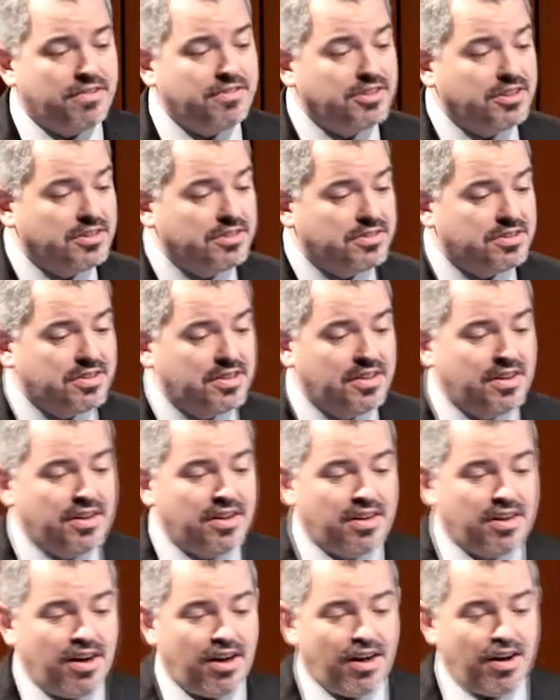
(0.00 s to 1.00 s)
with Evolent
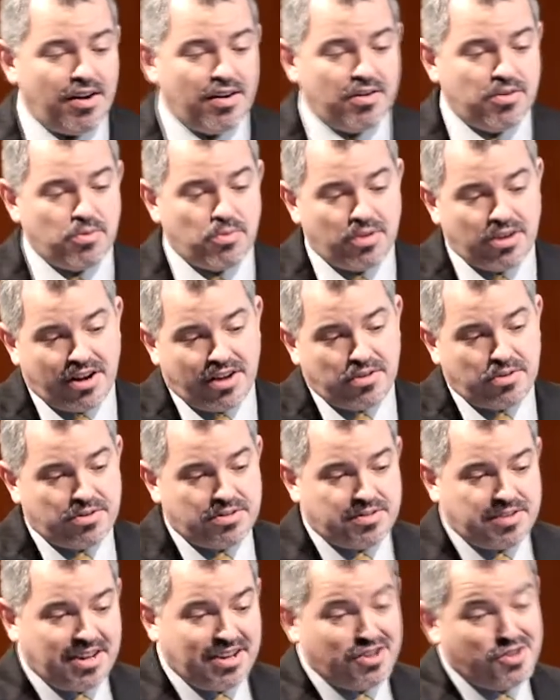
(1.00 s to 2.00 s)
when I
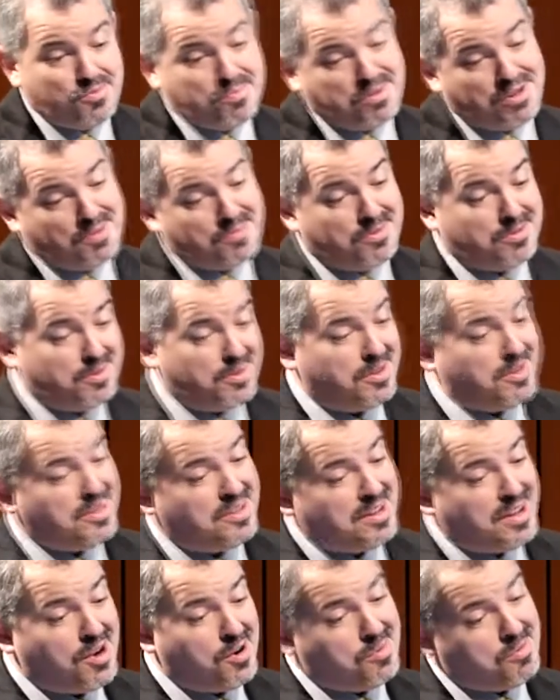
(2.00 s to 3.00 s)
was at UPMC,
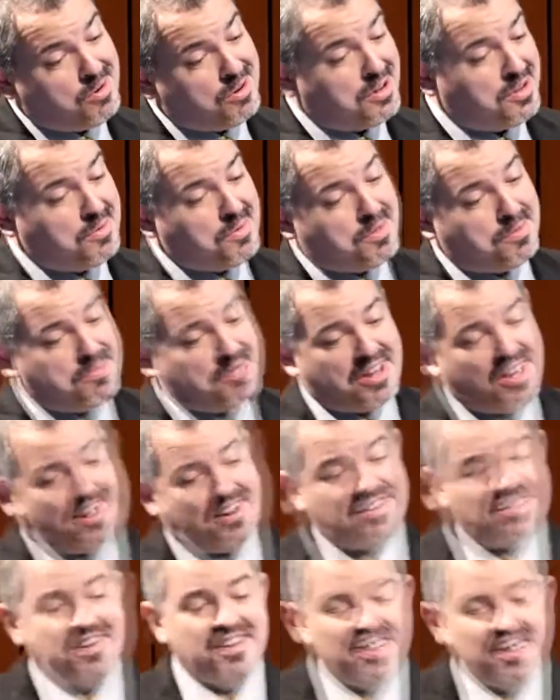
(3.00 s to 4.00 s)
and now I'm working with them
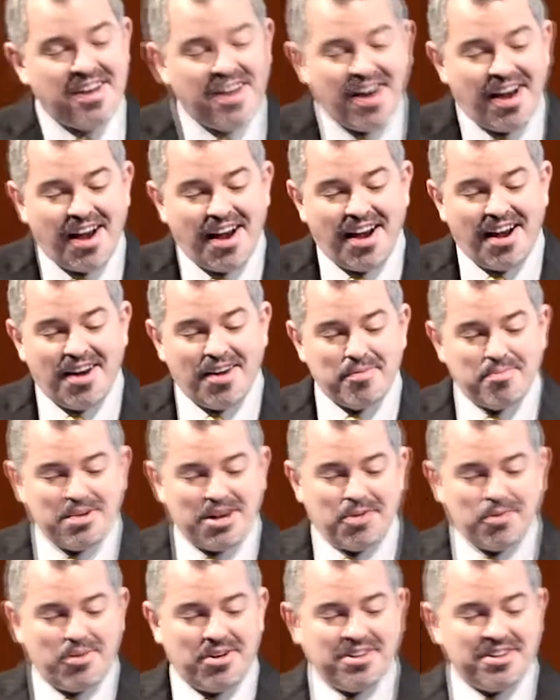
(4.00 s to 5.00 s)
again. But
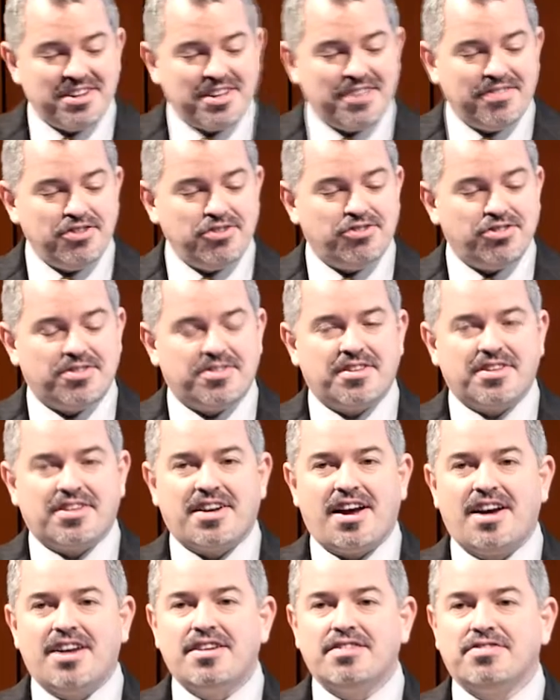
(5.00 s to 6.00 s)
I wanted to give you just a
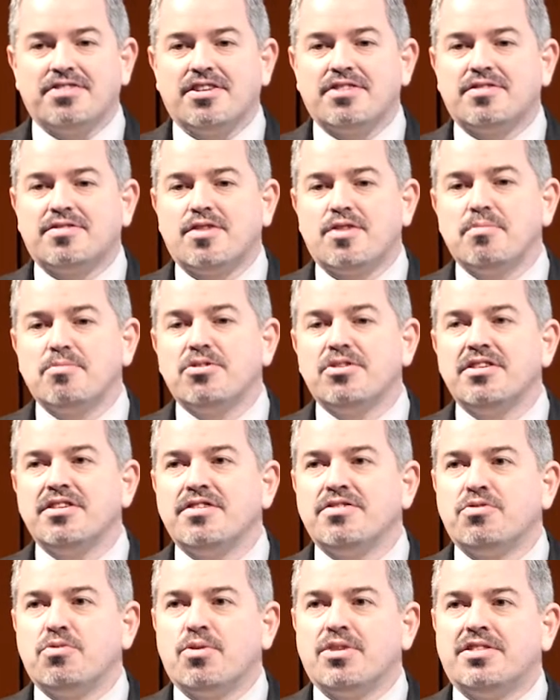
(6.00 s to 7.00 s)
kind of a summary
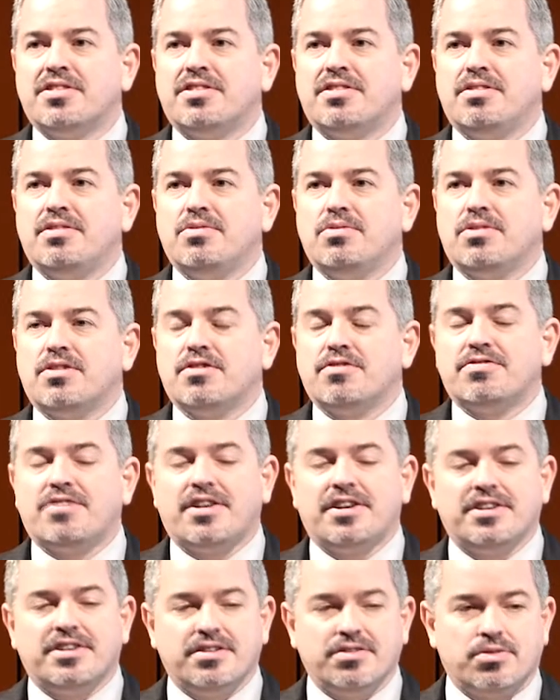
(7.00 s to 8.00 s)
of what their
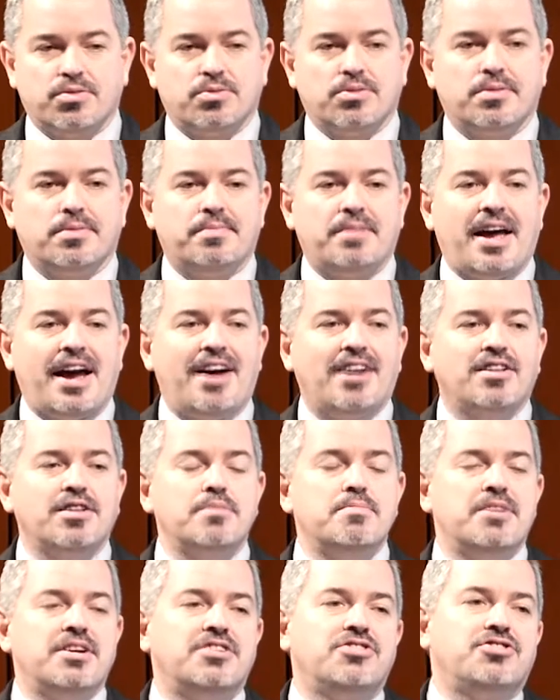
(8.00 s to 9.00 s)
findings were.
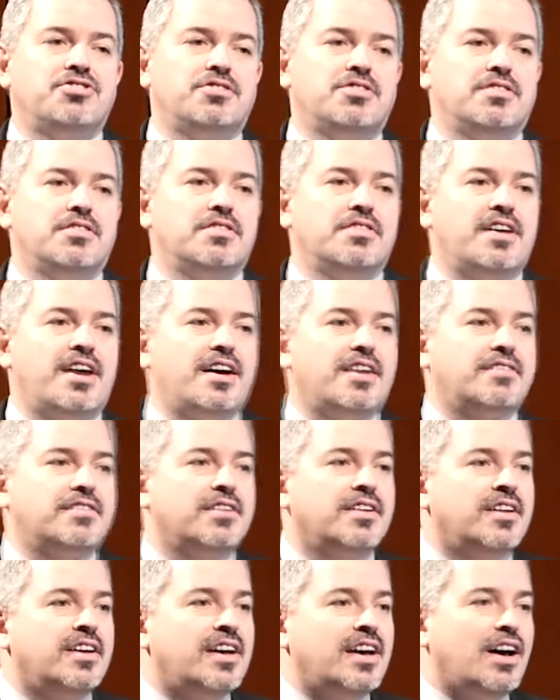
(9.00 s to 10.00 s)
Alan mentioned that
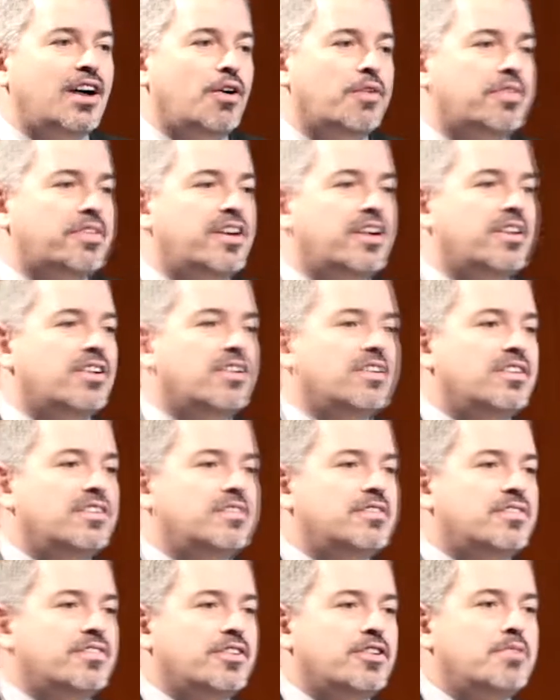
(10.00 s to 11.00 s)
healthcare
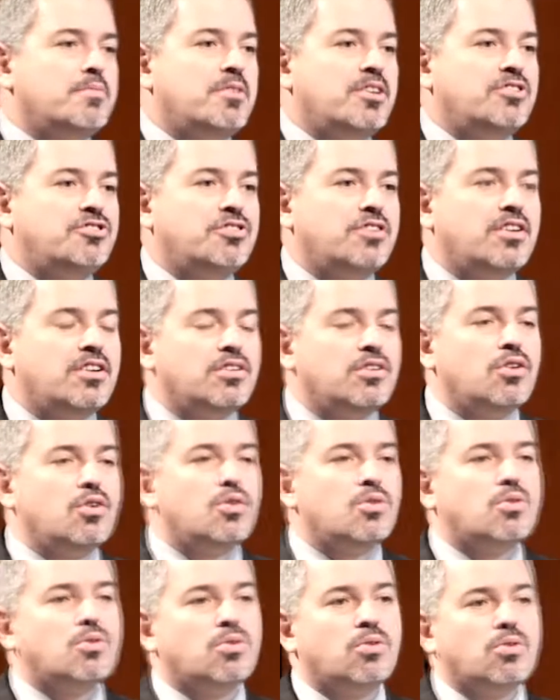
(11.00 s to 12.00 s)
is very much a
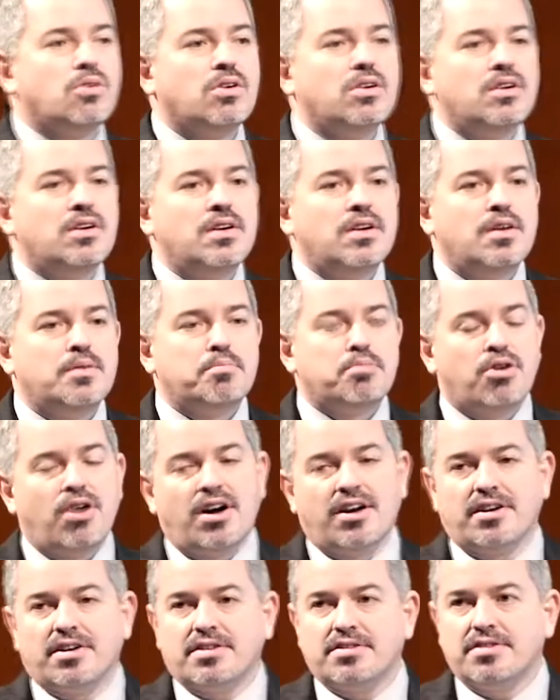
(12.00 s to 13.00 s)
local
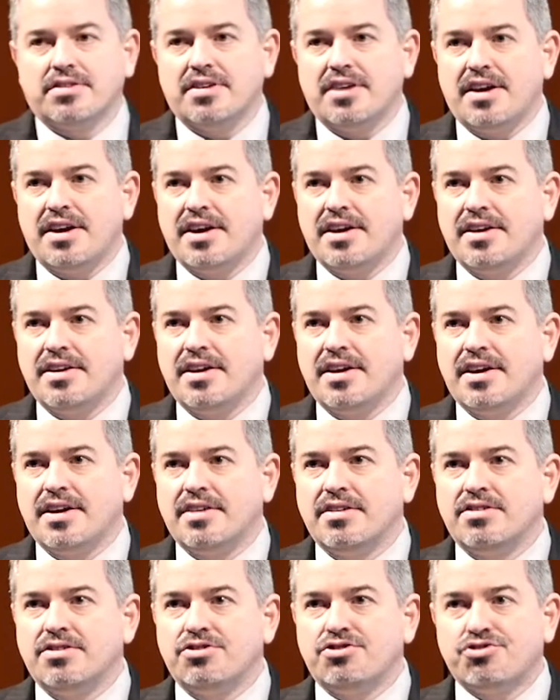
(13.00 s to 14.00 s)
product,
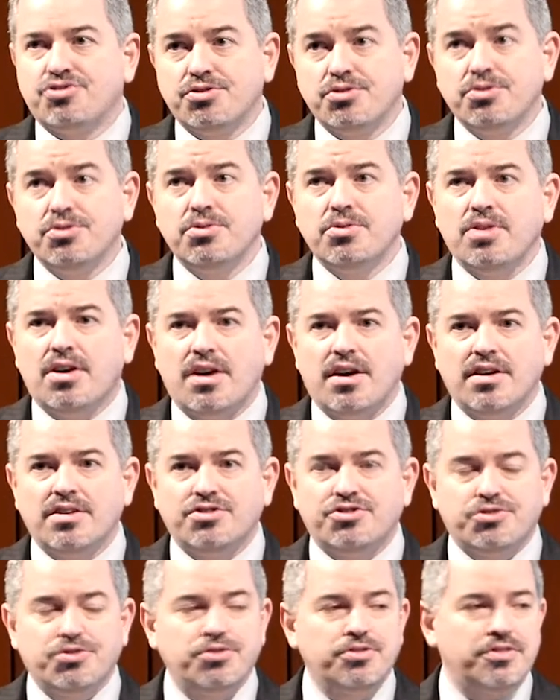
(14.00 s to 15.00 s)
and true
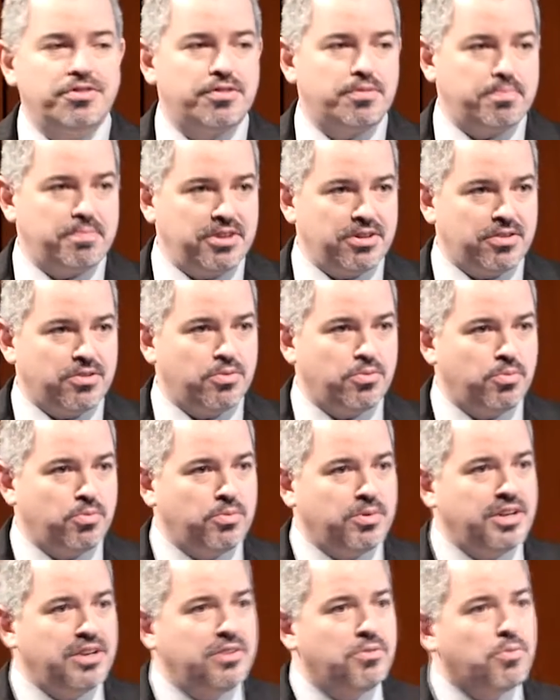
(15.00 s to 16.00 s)
to speak,
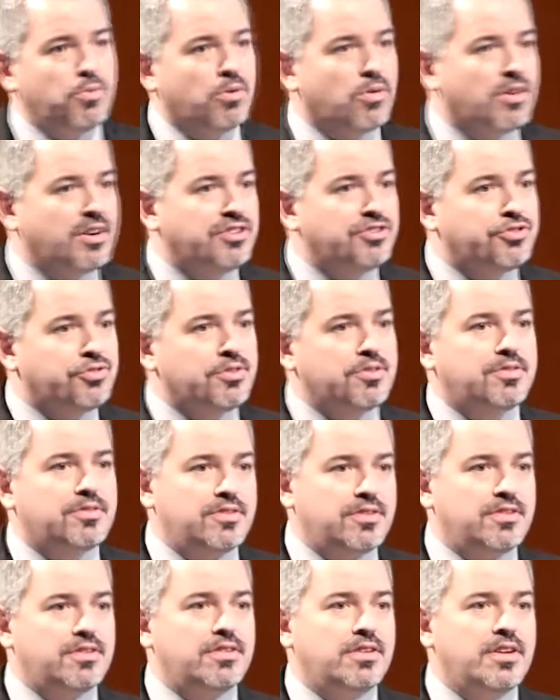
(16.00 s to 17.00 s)
we were
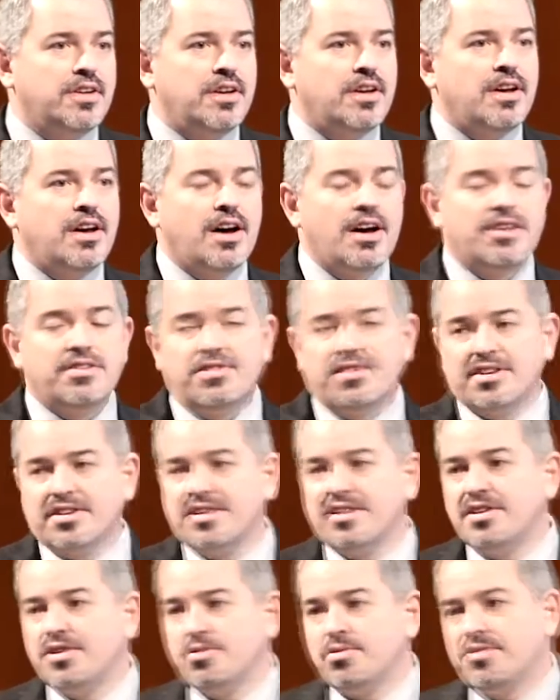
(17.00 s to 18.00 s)
interested,
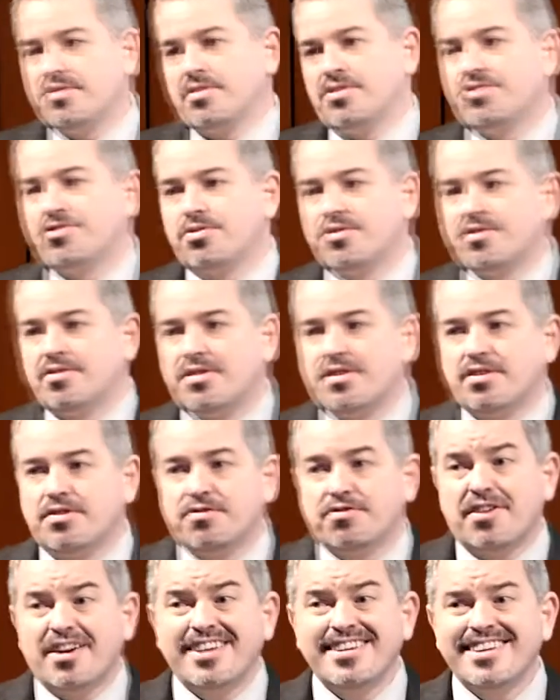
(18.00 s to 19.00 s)
Dignity was interested in
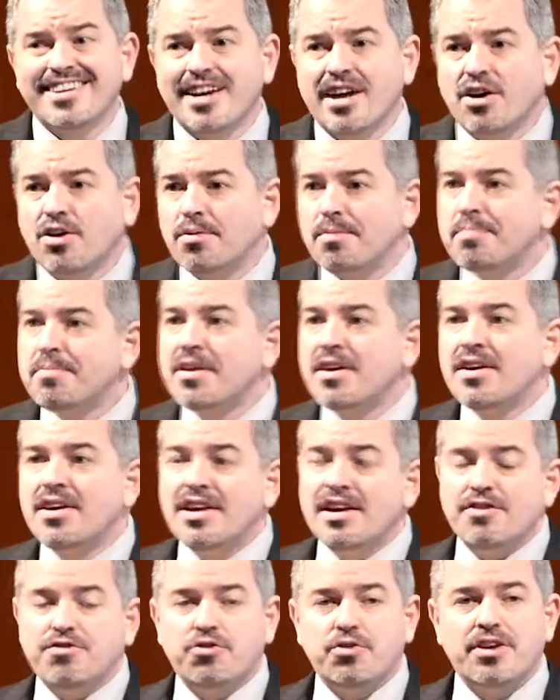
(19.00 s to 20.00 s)
finding out
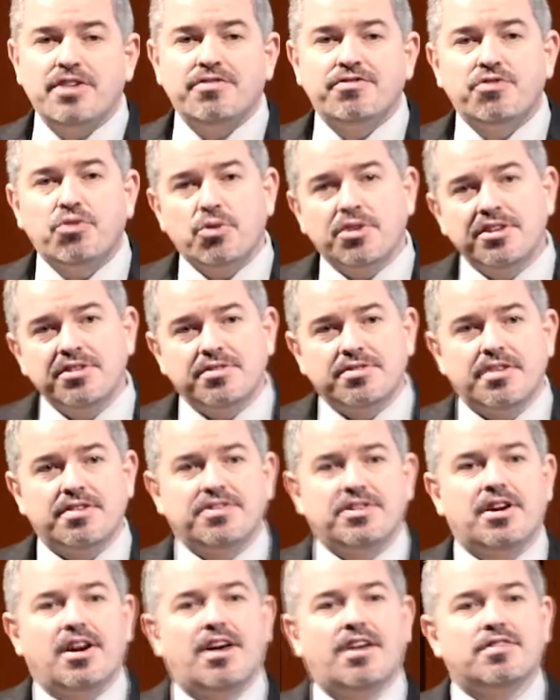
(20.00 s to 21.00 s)
if we have
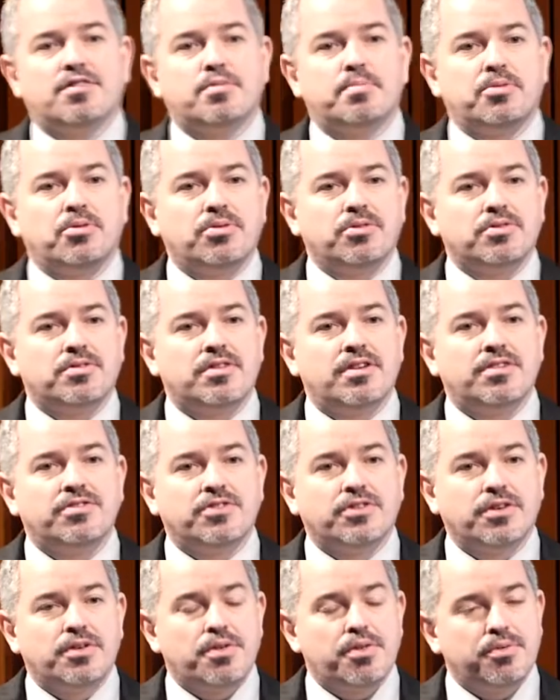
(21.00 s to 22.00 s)
47 hospitals
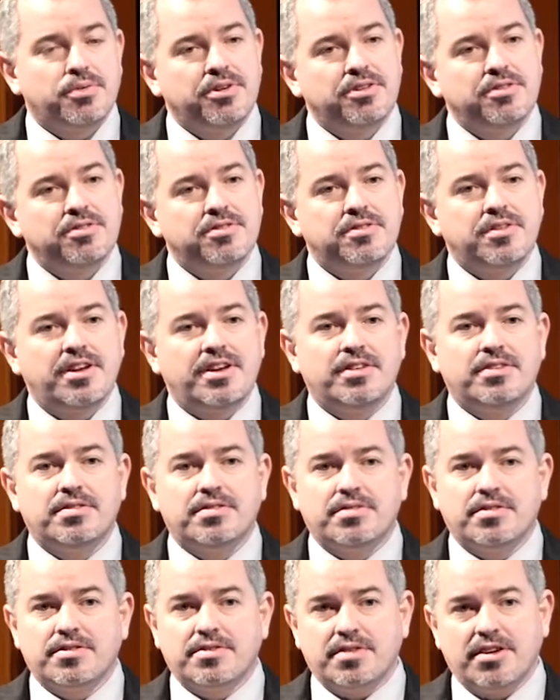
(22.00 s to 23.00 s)
covering 3
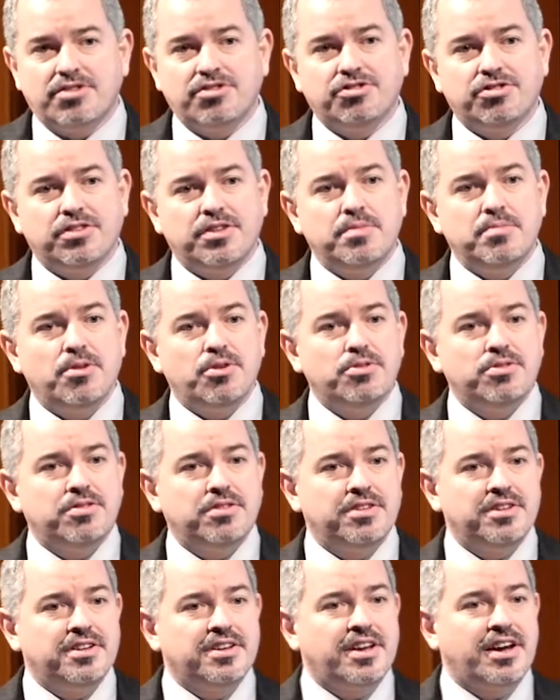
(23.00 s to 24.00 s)
states, essentially
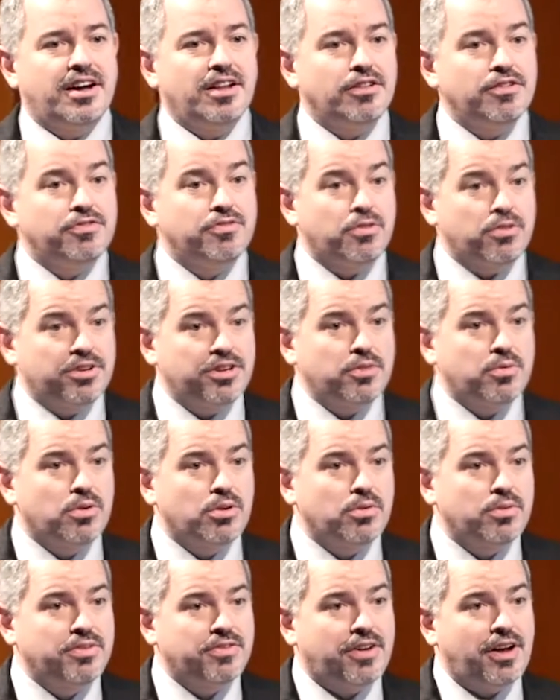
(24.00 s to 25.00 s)
mostly in California,
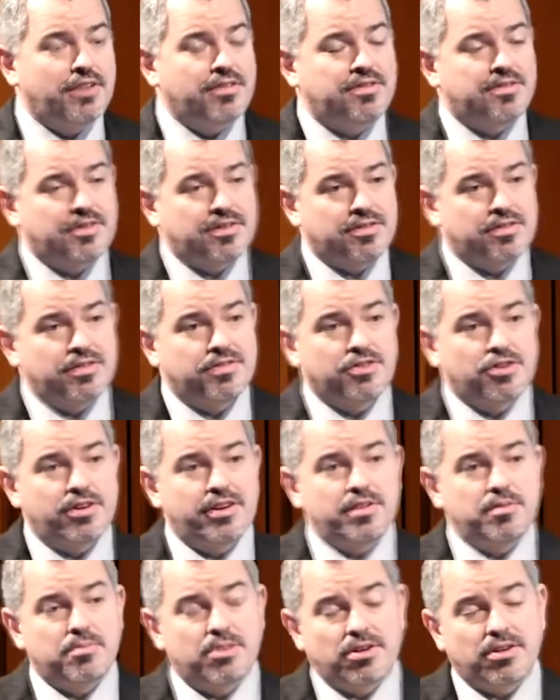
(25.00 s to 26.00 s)
where we've got 6 of our
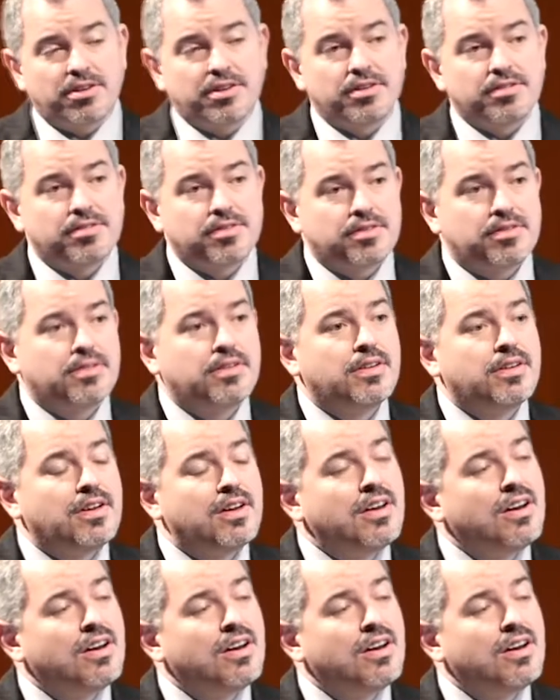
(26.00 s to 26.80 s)
8 markets,